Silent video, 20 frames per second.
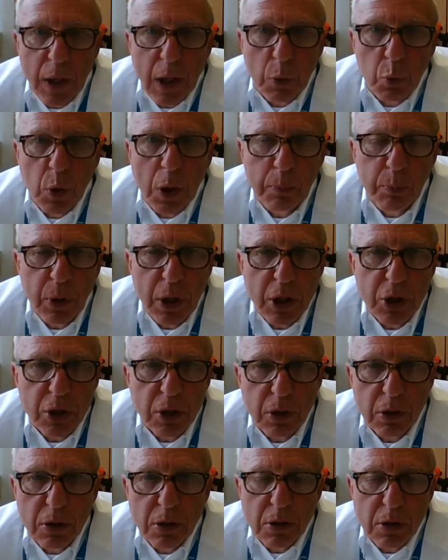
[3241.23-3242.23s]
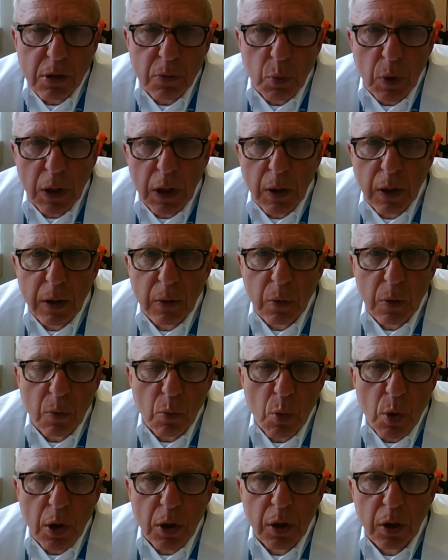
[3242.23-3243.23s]
we had one patient when I
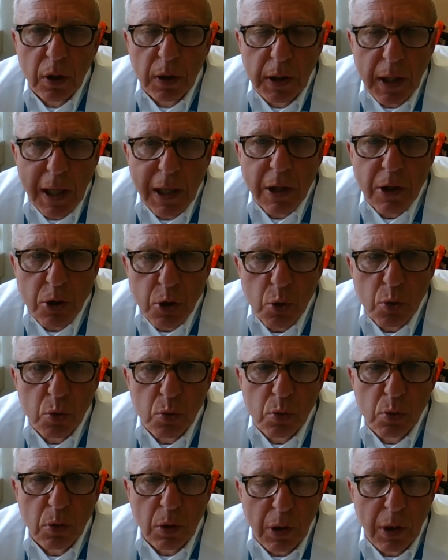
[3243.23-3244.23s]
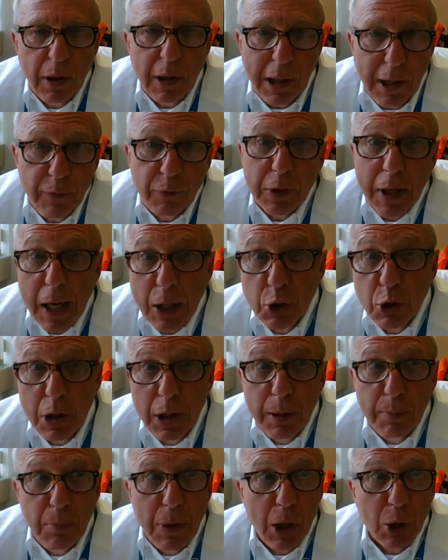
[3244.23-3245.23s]
worked in the Netherlands who lived
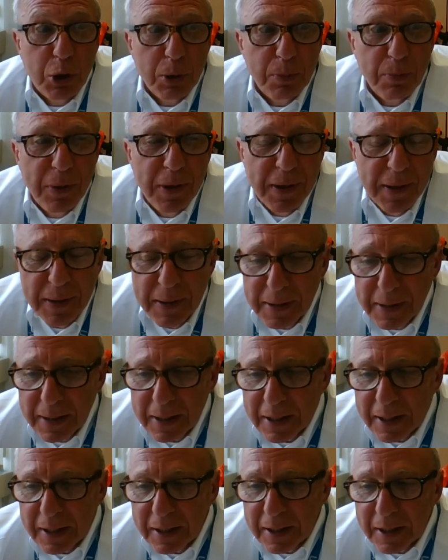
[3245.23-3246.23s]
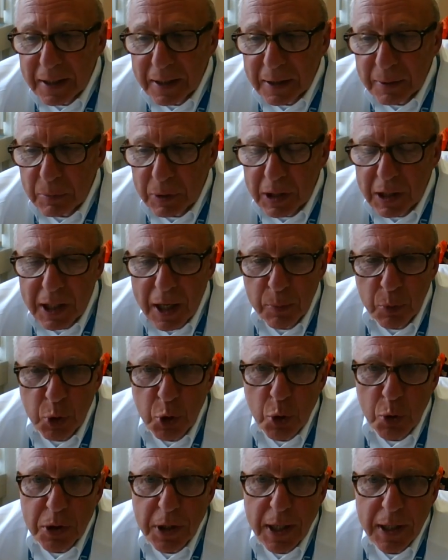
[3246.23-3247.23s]
actually in Belgium, uh, but he came
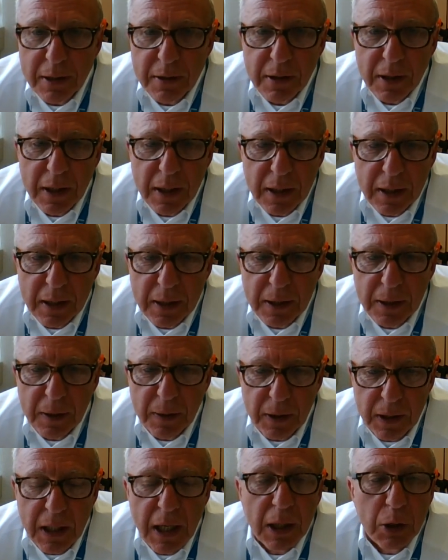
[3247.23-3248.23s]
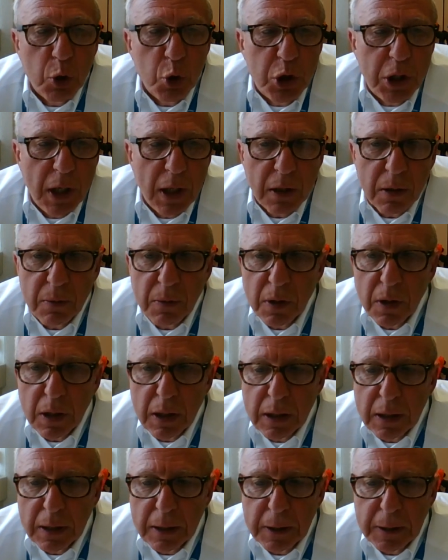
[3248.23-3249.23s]
to Utrecht. Uh, he had Duchenne.
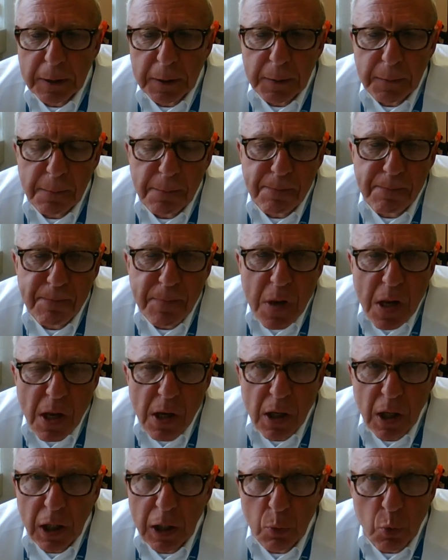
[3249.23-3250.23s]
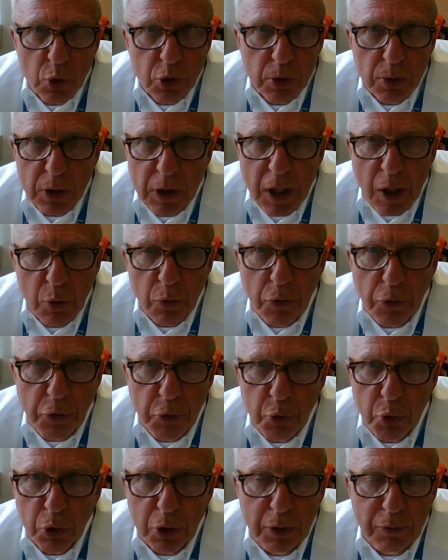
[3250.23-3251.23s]
Um, he was around
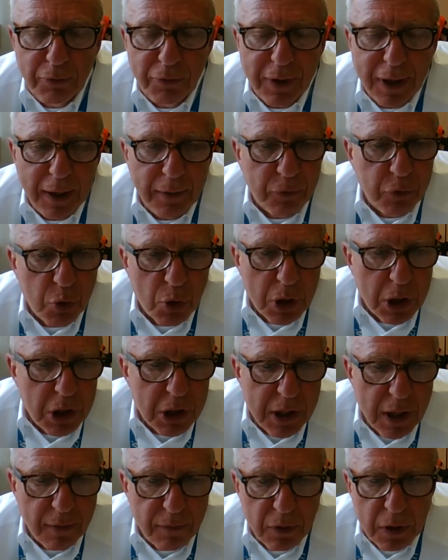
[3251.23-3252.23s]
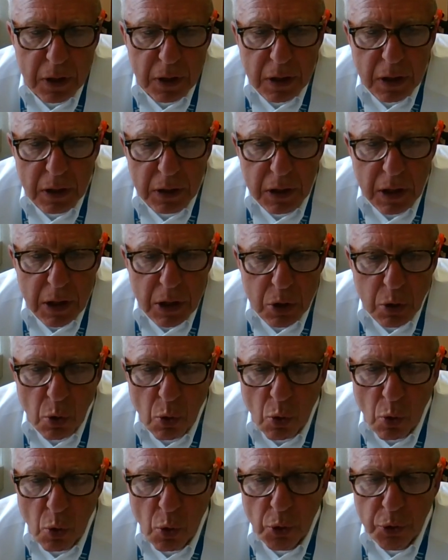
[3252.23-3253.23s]
35, 37 years
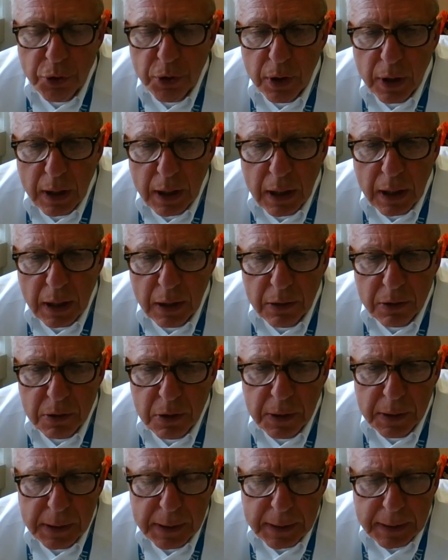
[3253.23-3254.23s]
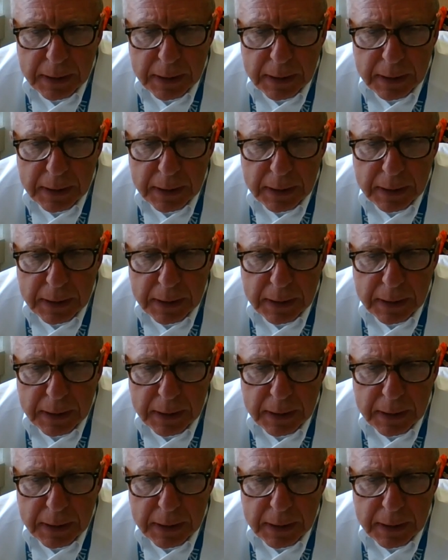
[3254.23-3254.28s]
old, and